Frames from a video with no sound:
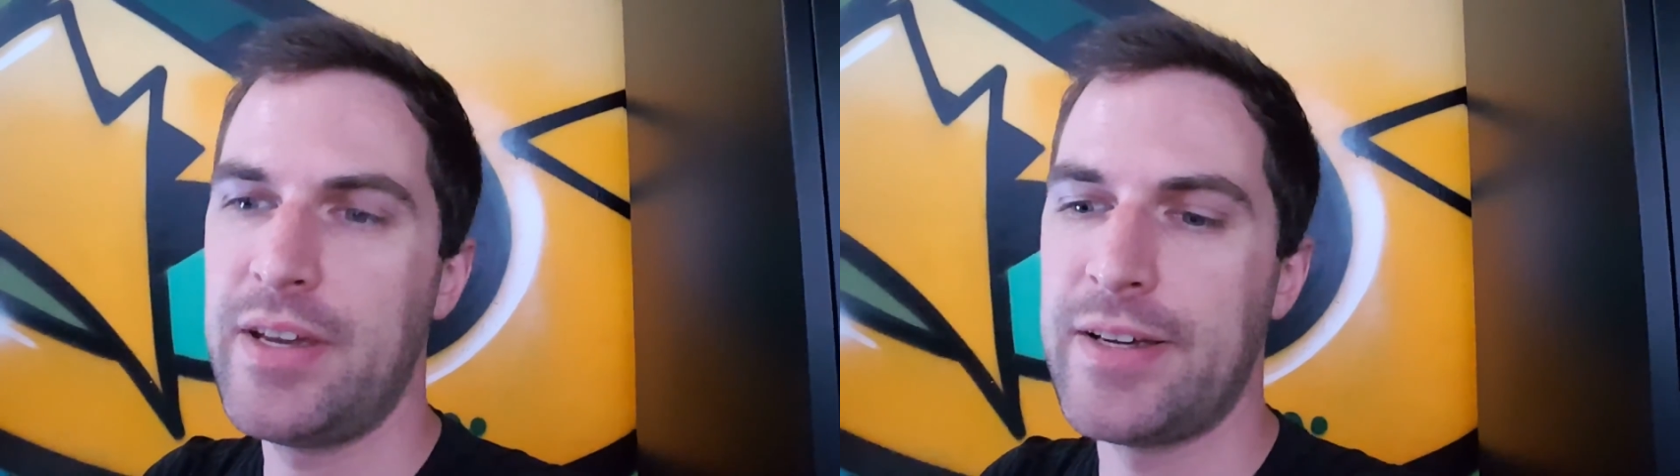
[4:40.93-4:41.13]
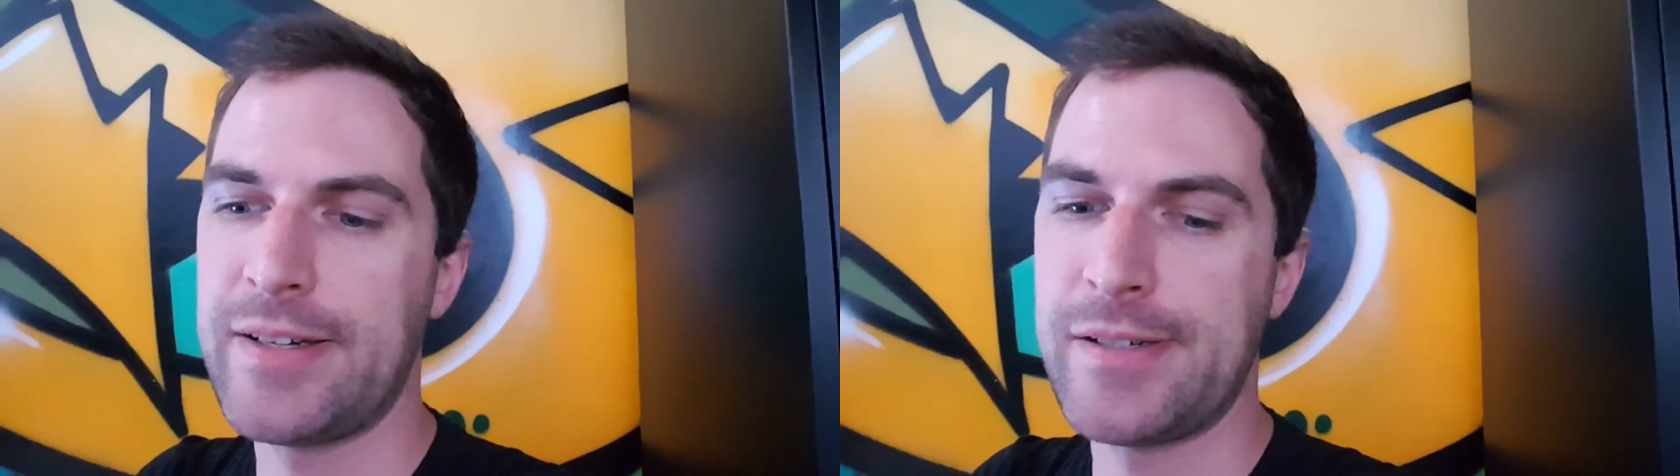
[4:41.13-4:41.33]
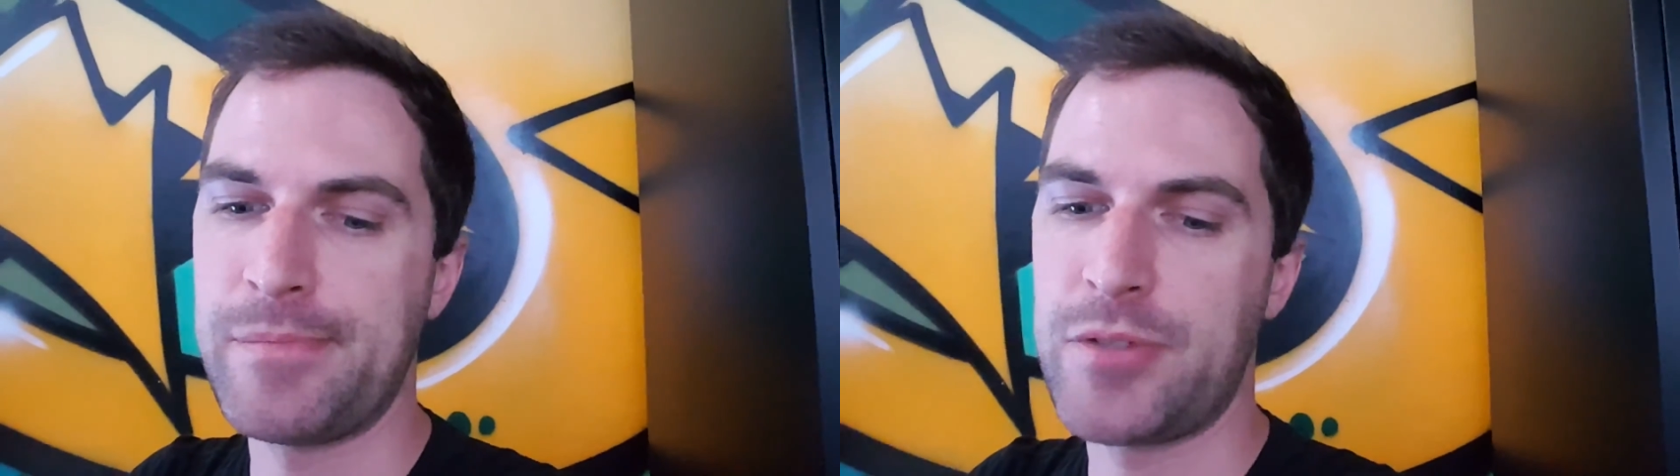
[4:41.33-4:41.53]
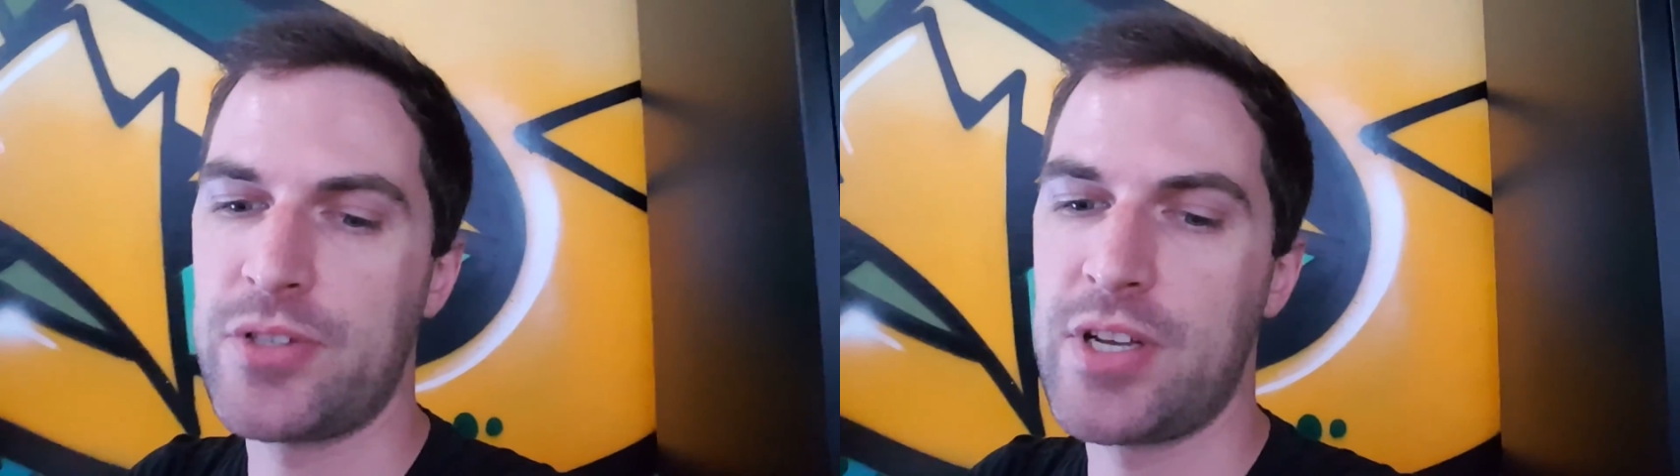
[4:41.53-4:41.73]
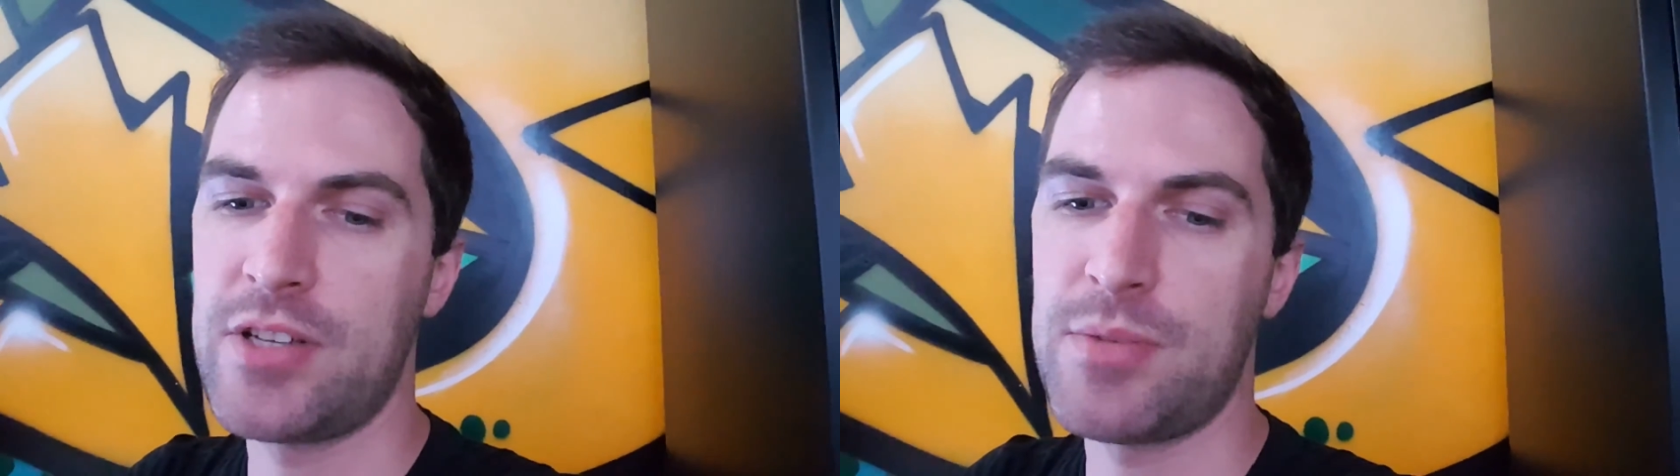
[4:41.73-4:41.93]
So
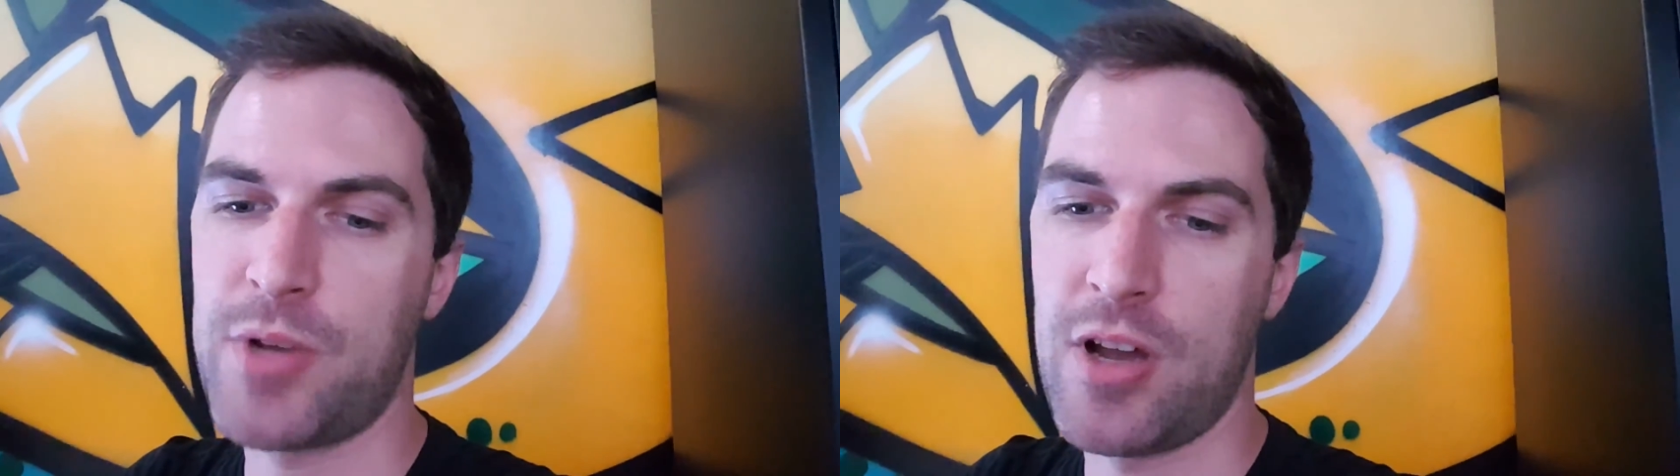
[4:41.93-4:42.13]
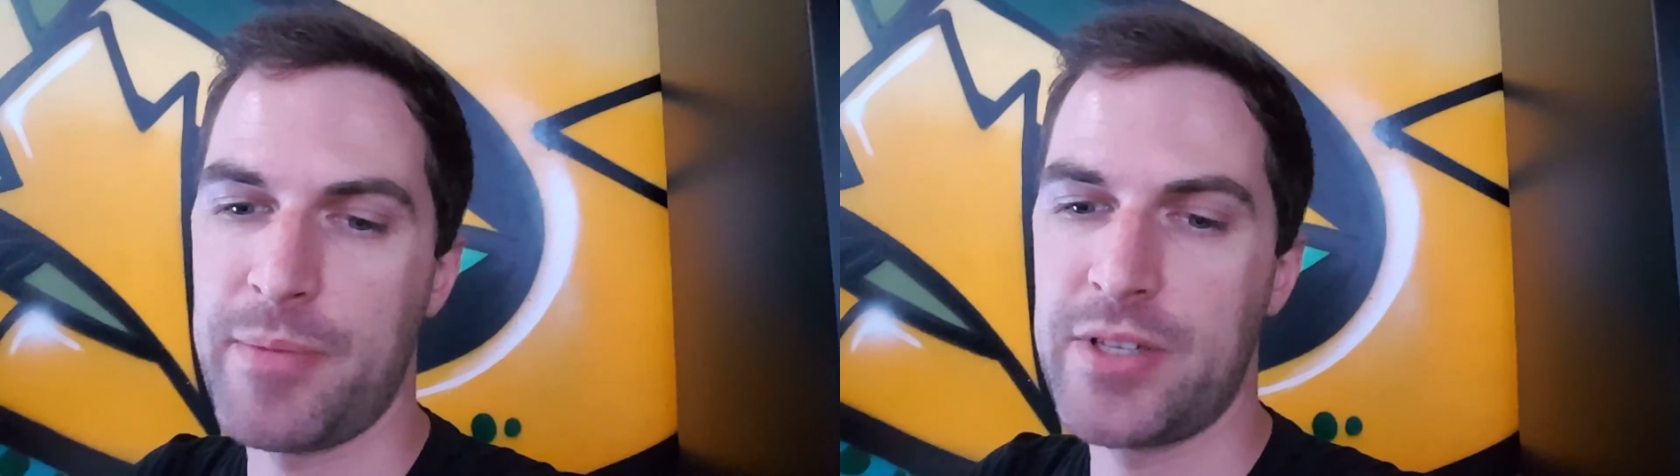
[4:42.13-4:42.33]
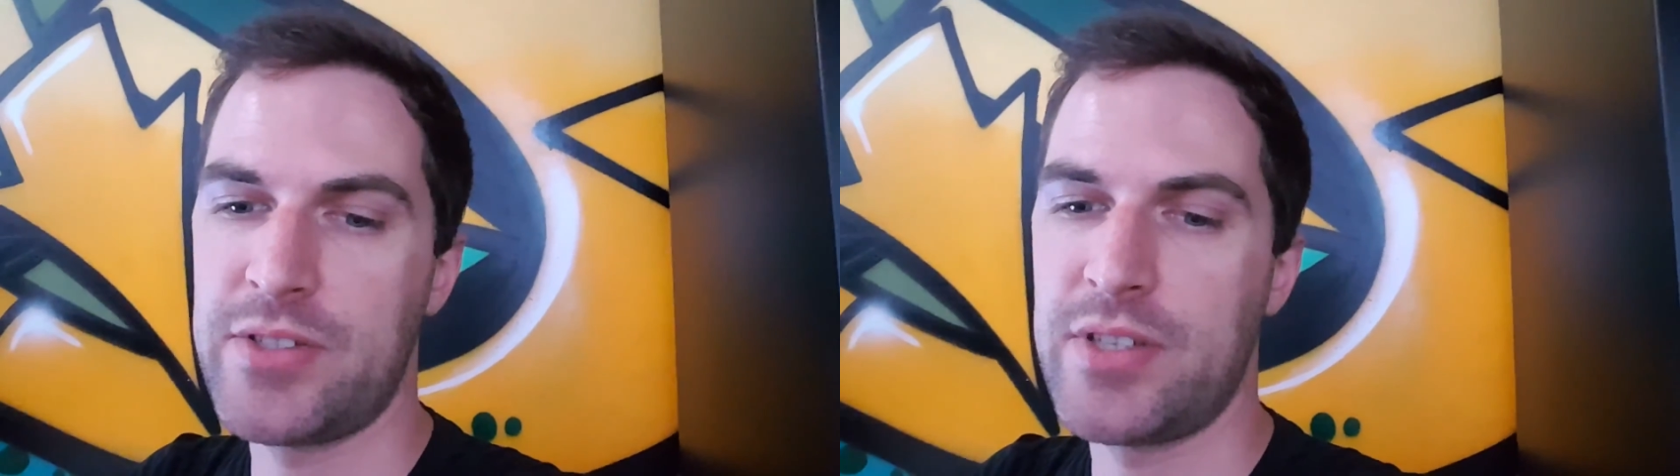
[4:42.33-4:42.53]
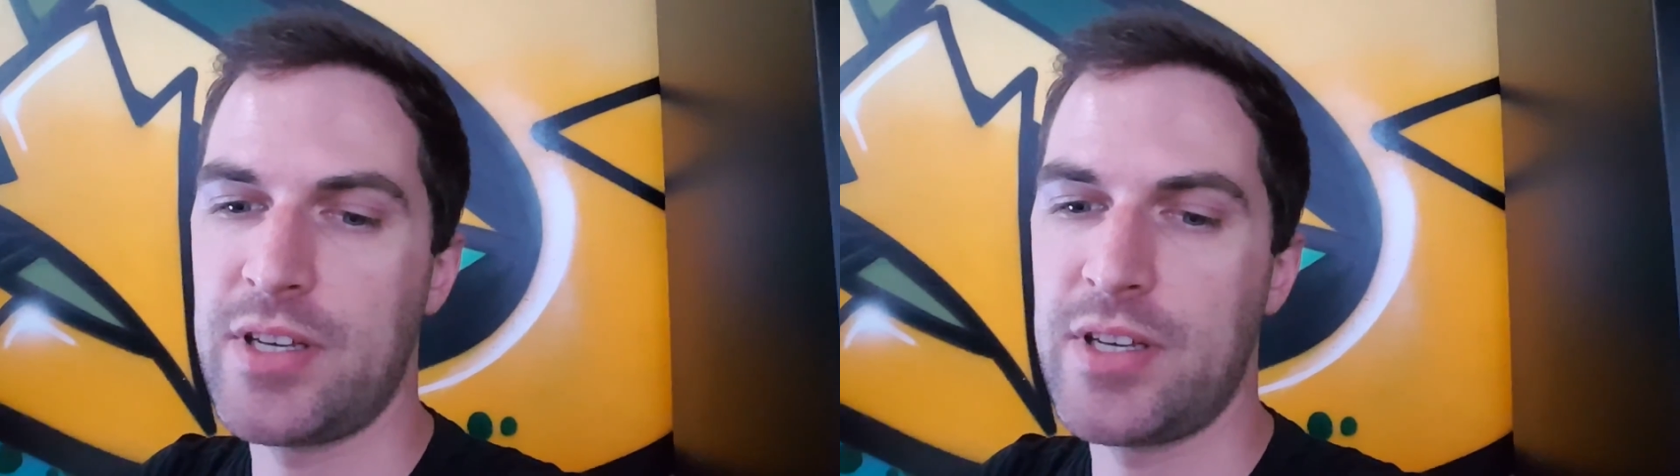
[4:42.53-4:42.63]
send us some comments